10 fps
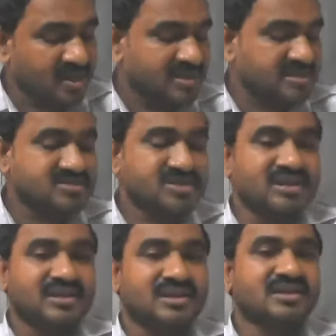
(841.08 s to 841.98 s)
in
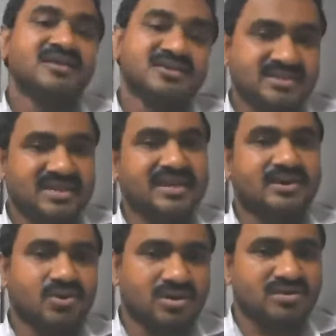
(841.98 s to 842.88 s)
general
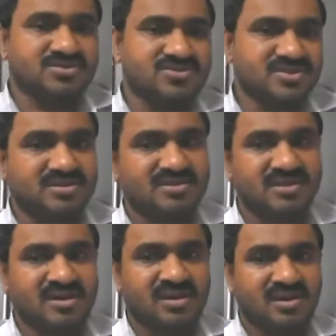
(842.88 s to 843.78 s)
psychology.
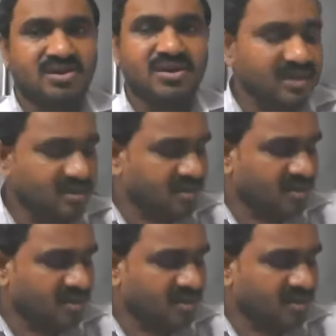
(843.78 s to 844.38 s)
Okay,